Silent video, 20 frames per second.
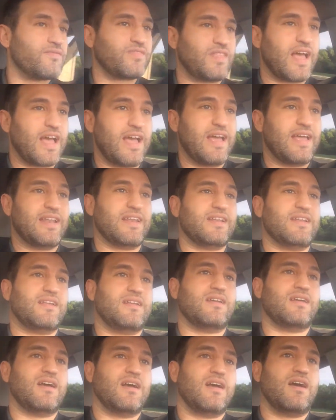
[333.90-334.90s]
that
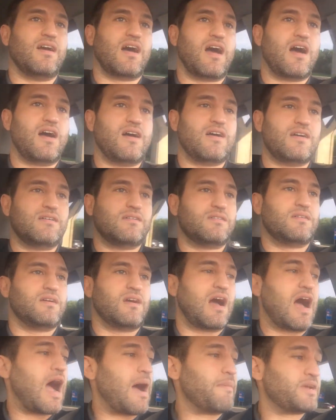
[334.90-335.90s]

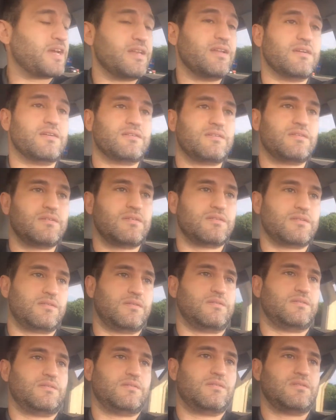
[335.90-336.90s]
I'm
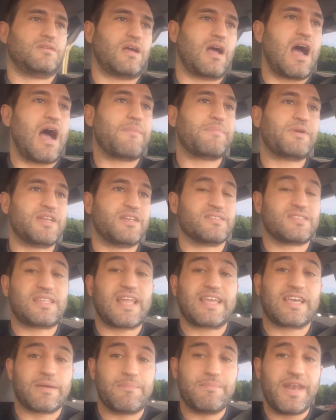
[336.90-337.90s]
gonna
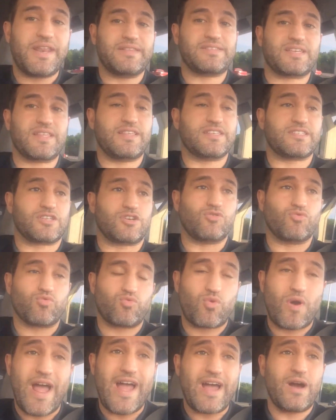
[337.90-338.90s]
stay committed to this
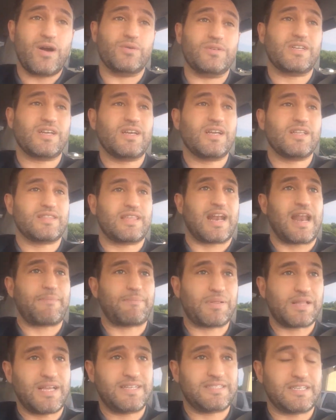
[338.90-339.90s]
ground that I
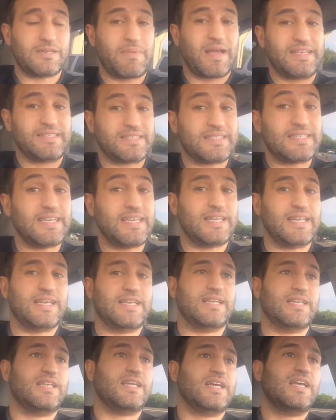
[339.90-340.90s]
planted my seed
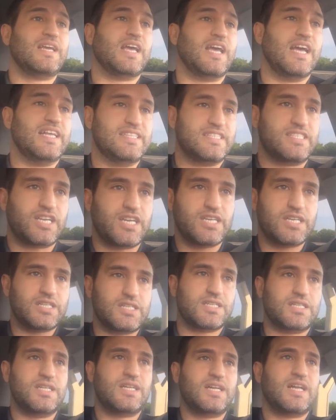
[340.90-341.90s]
in
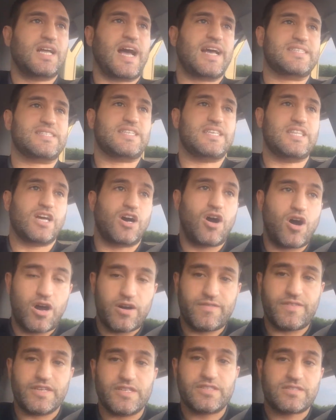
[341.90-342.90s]
until I see the
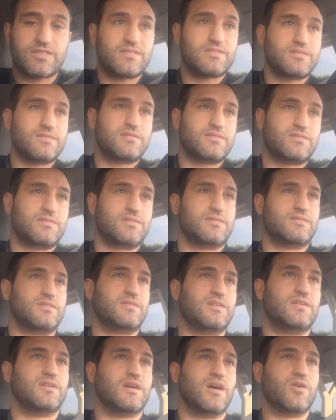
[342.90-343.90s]
harvest.
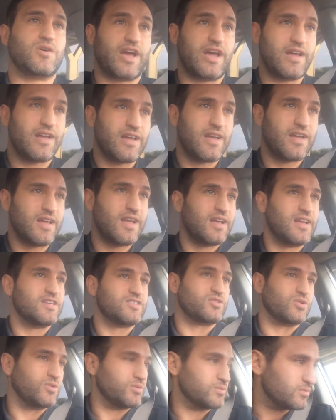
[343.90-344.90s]
Okay,
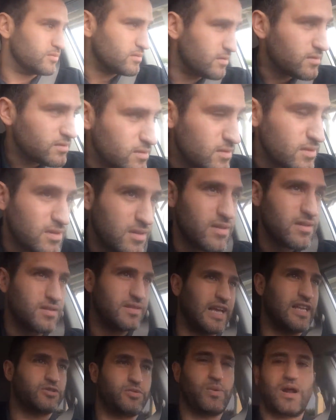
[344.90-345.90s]
so
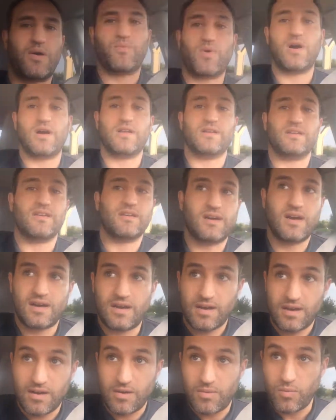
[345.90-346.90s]
that's what I
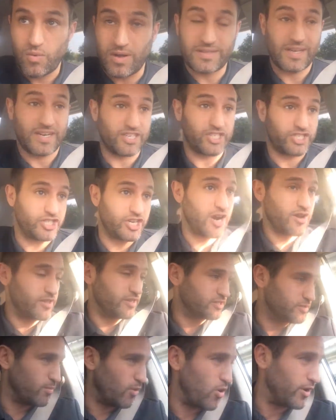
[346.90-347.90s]
wanted to share
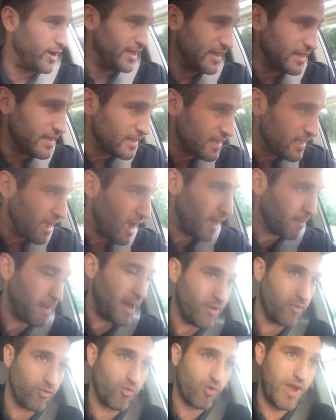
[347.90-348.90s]
this morning on
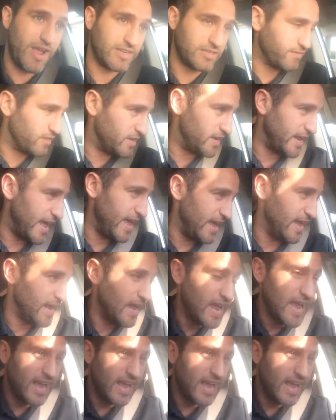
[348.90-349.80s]
my rant of the day.